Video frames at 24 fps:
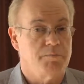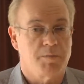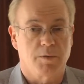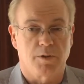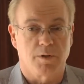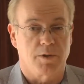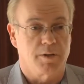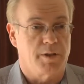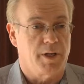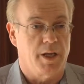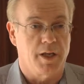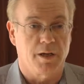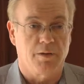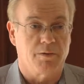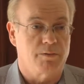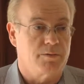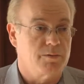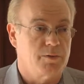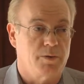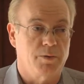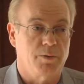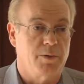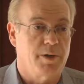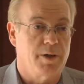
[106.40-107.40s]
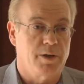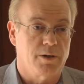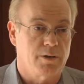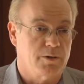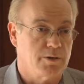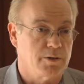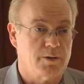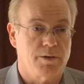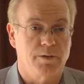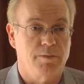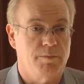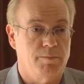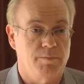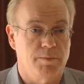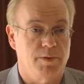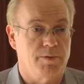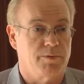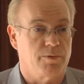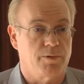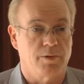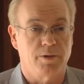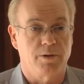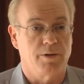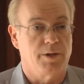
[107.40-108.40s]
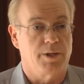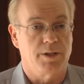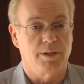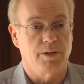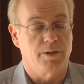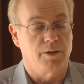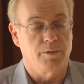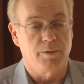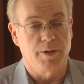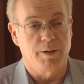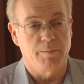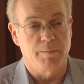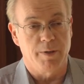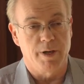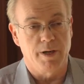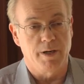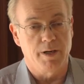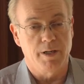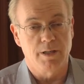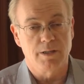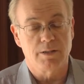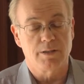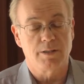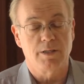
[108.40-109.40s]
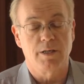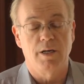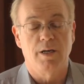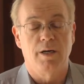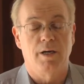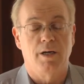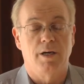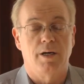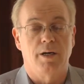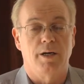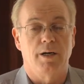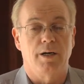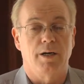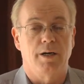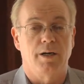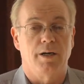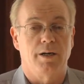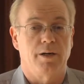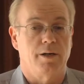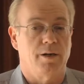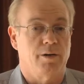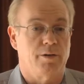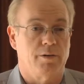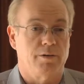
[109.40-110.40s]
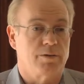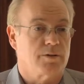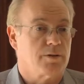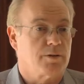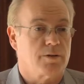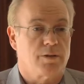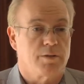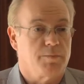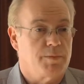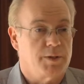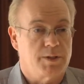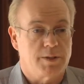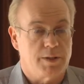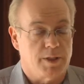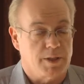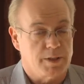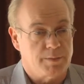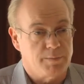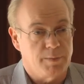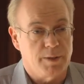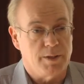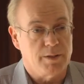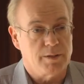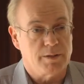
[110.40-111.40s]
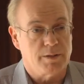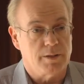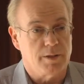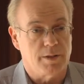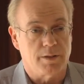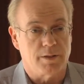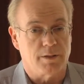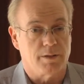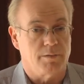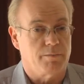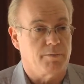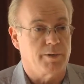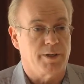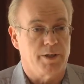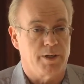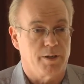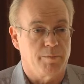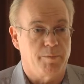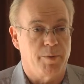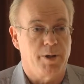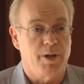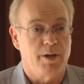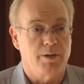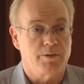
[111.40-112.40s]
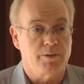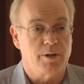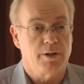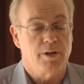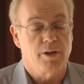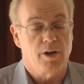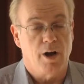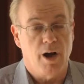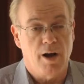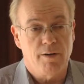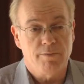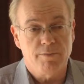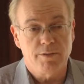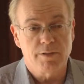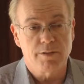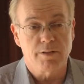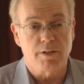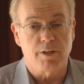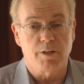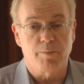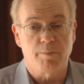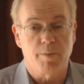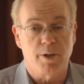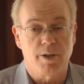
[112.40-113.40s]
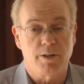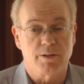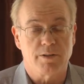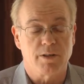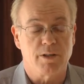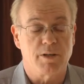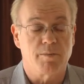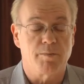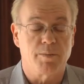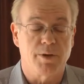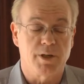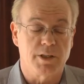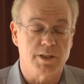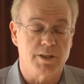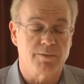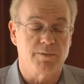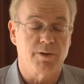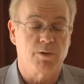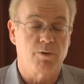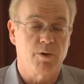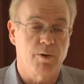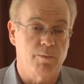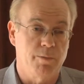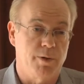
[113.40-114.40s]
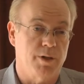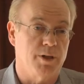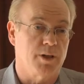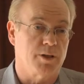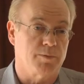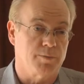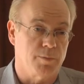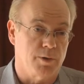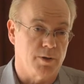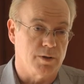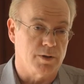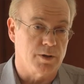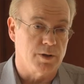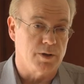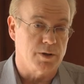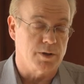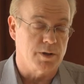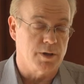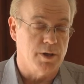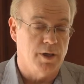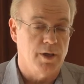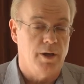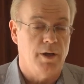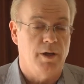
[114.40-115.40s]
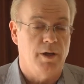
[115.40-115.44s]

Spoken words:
could take 2 years before you need to do any maintenance. And others could be 6 months. It really depends on the office. It depends on the piece of equipment that's purchased.